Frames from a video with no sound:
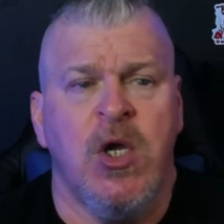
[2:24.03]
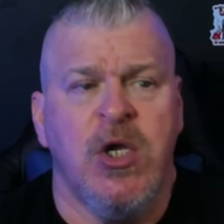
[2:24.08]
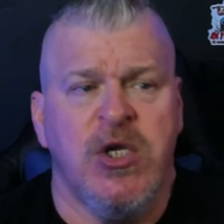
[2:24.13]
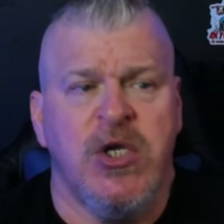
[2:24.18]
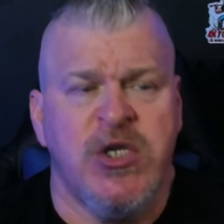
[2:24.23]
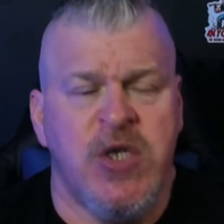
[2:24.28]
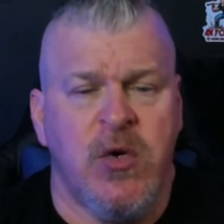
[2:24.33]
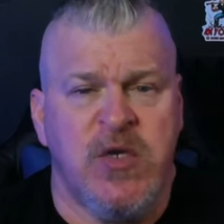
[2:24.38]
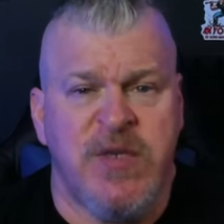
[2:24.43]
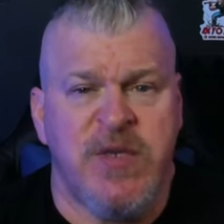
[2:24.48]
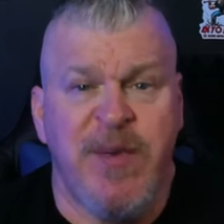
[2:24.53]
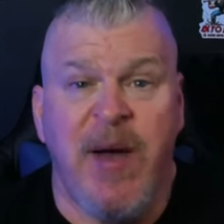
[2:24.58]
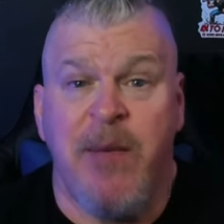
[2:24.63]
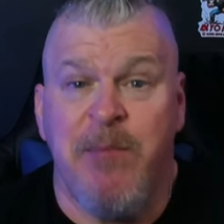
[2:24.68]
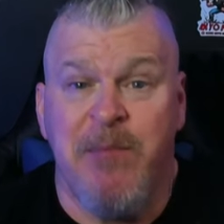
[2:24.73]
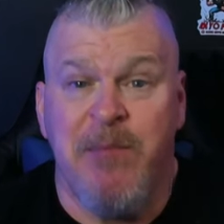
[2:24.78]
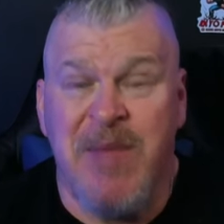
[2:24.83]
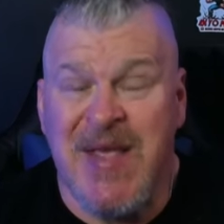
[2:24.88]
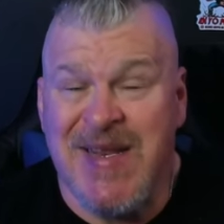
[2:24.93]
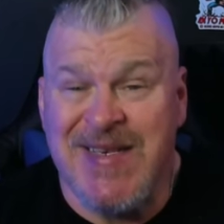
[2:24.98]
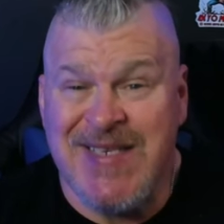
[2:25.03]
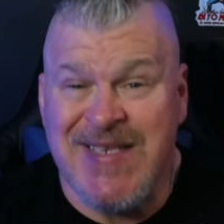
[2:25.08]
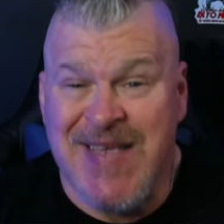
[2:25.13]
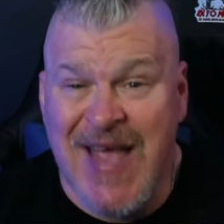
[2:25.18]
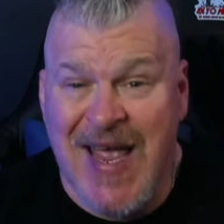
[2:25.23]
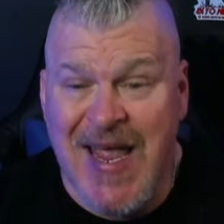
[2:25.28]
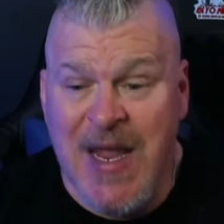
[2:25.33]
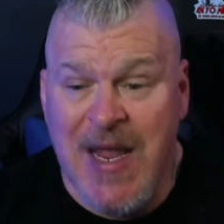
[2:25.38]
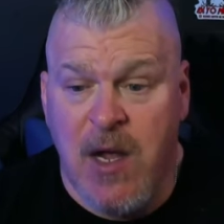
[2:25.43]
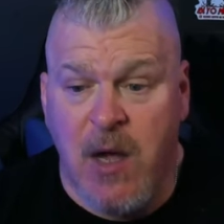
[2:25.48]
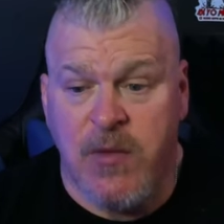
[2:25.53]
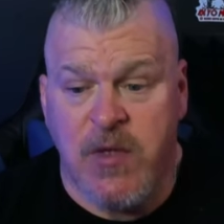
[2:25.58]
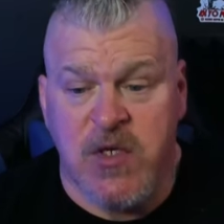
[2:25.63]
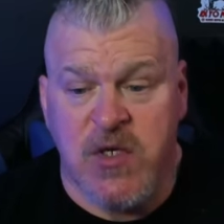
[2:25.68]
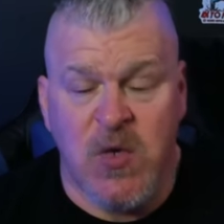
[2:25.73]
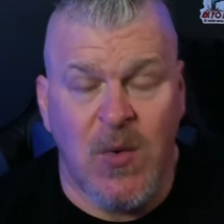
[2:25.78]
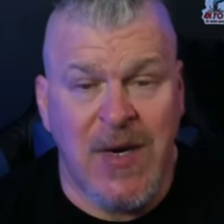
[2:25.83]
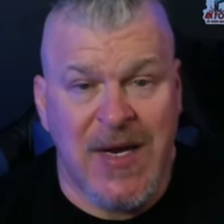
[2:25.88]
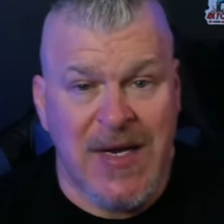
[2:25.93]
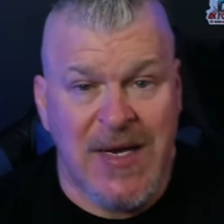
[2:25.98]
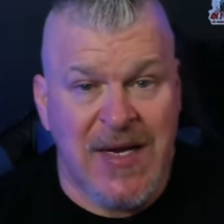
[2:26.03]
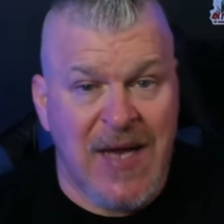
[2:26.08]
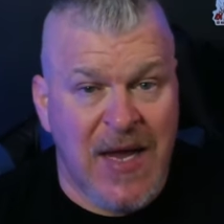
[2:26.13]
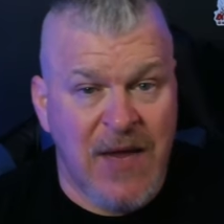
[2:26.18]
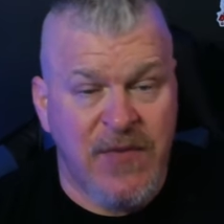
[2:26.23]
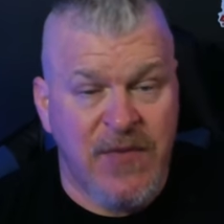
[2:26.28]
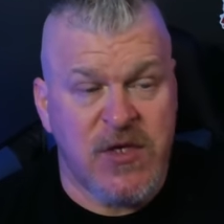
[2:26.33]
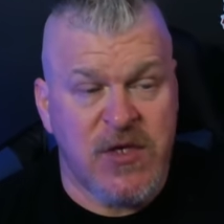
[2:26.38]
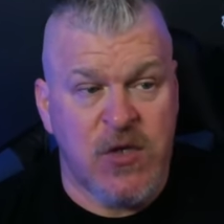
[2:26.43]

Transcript: So it's about midday on the 29th.